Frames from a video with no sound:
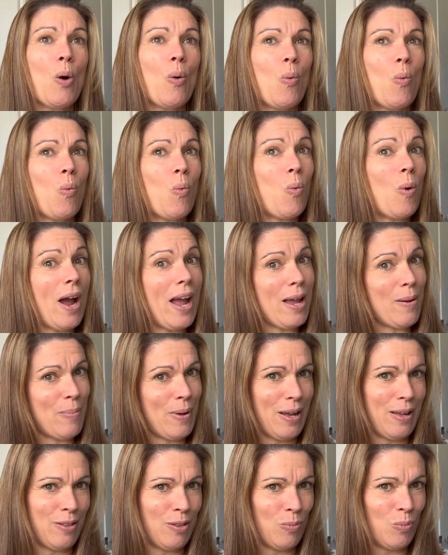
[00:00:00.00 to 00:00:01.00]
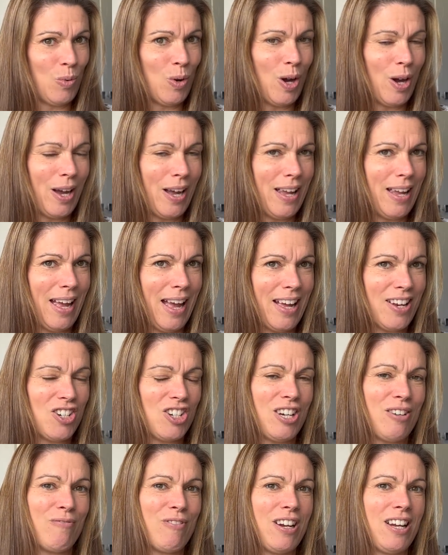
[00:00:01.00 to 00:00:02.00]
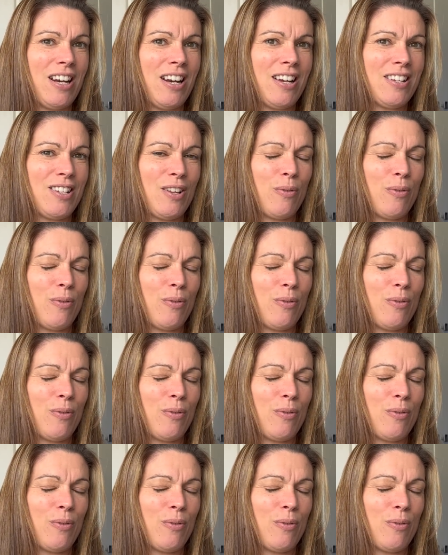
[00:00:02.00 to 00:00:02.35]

way bigger than what I actually realized.